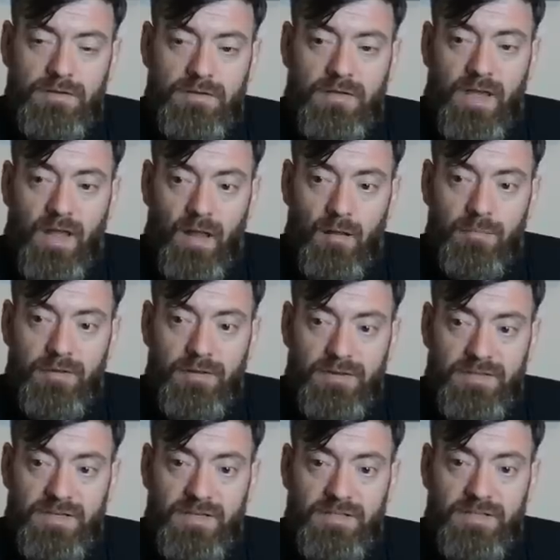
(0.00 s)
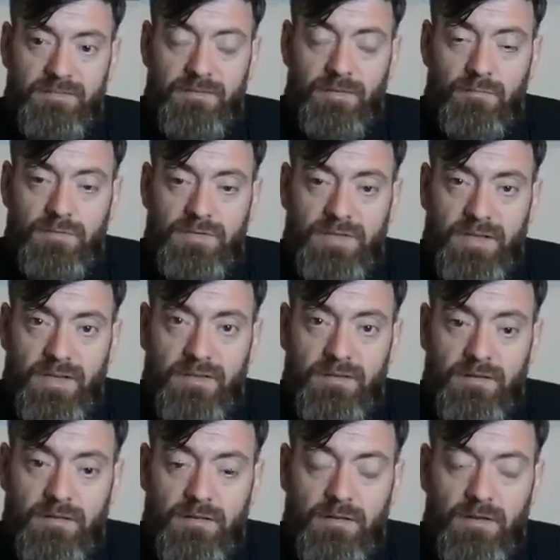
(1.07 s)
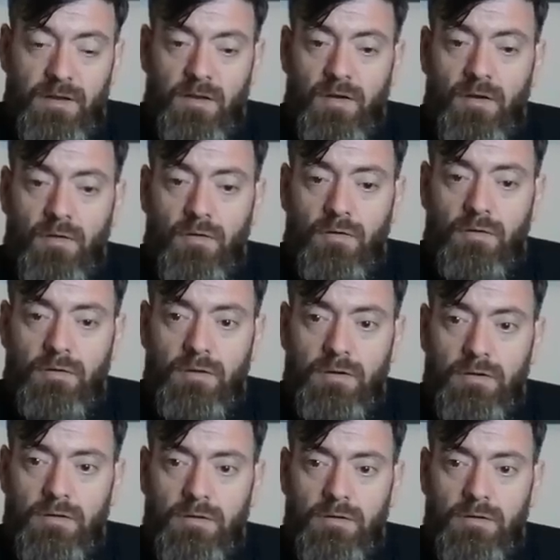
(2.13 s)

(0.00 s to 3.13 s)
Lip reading: to help and assist if there was need, or